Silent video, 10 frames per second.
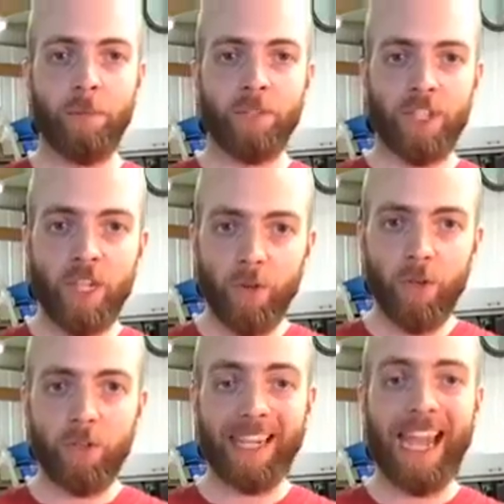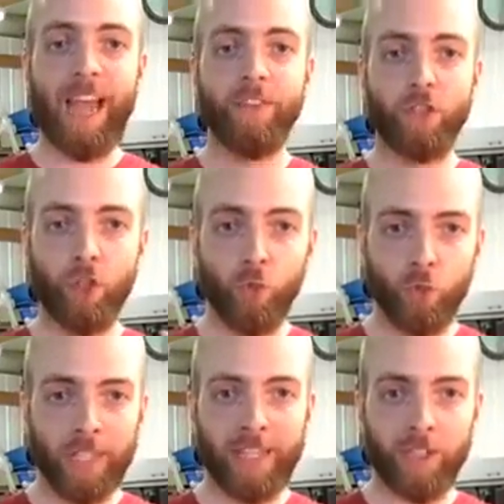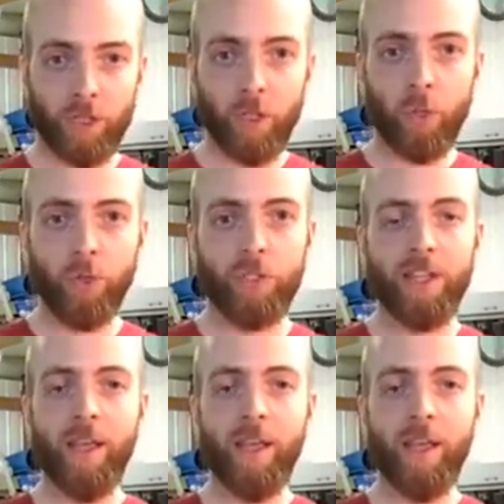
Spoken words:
the materials and the tooling that's used.